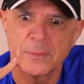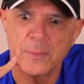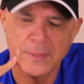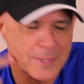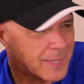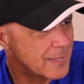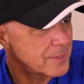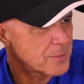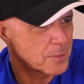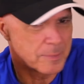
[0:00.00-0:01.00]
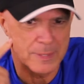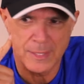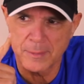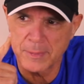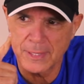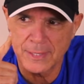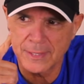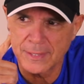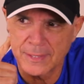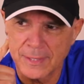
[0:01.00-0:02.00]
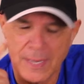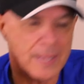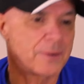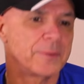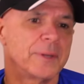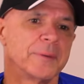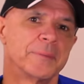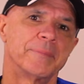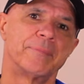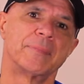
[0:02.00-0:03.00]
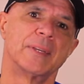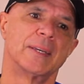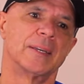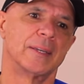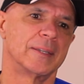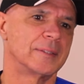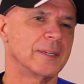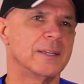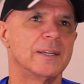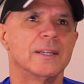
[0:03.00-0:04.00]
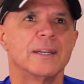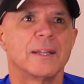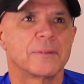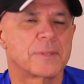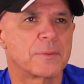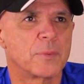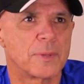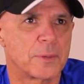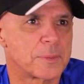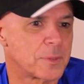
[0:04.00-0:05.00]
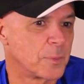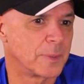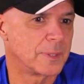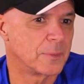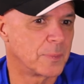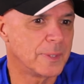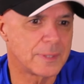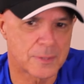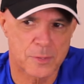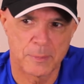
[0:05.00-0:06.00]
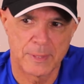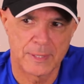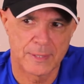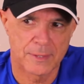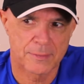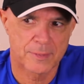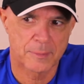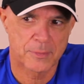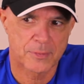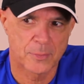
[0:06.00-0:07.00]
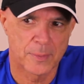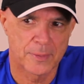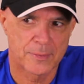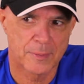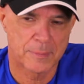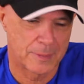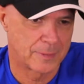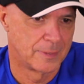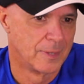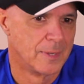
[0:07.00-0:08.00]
What's that instrument? I mean, I don't know. I don't know. There was a wind instrument in there, some sort, something.